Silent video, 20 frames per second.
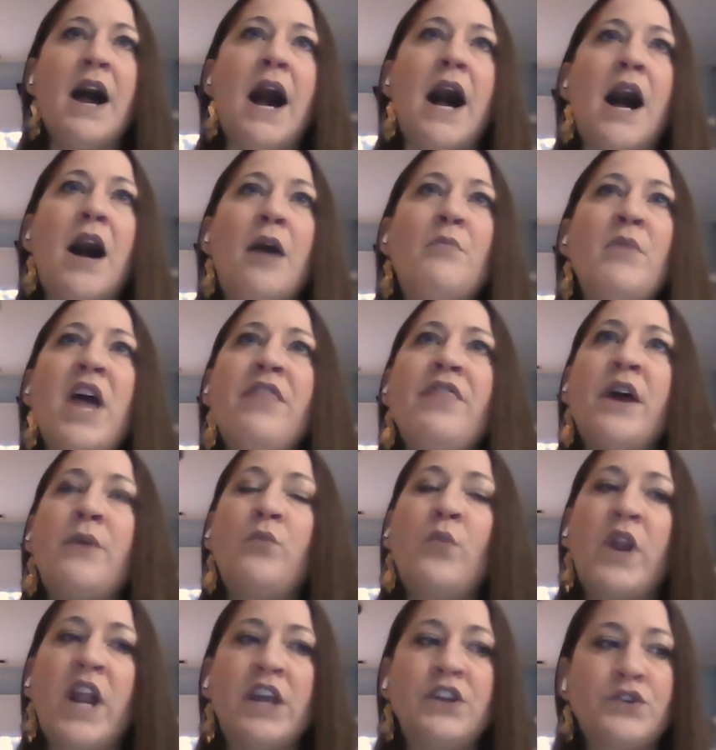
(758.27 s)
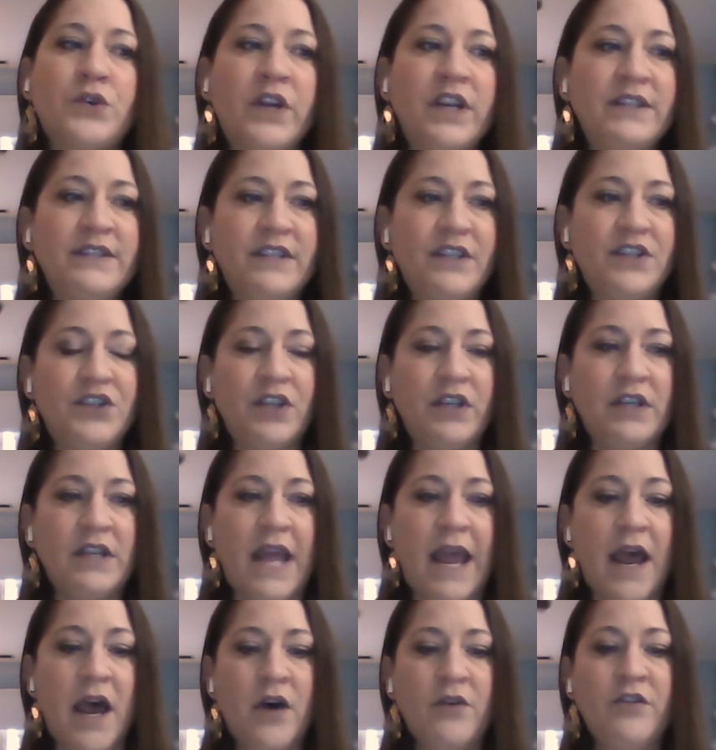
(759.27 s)
And then when I transitioned
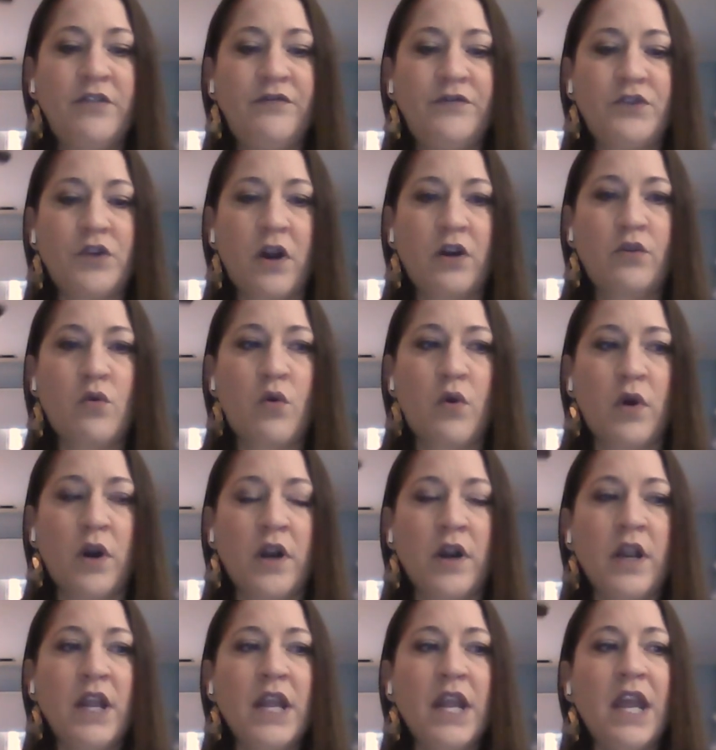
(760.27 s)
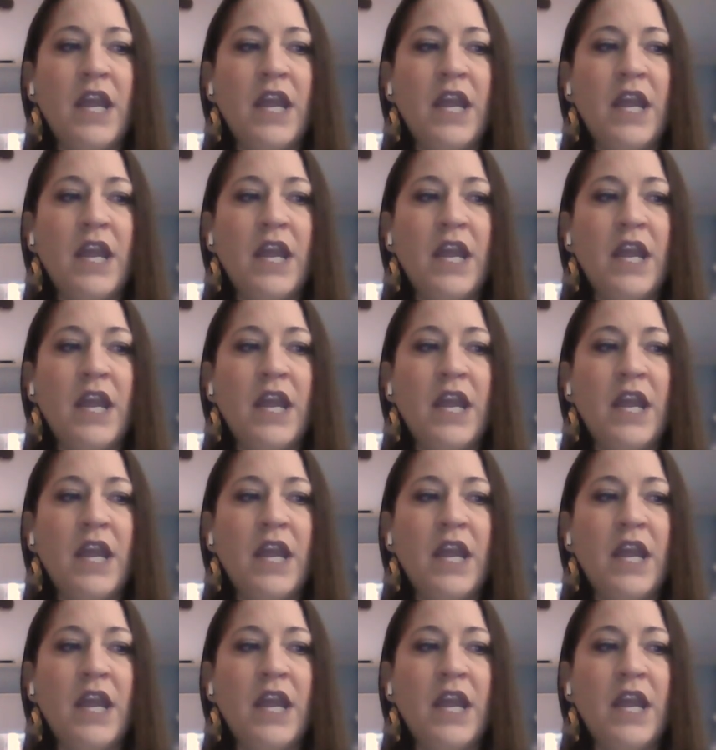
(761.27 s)
out of drug court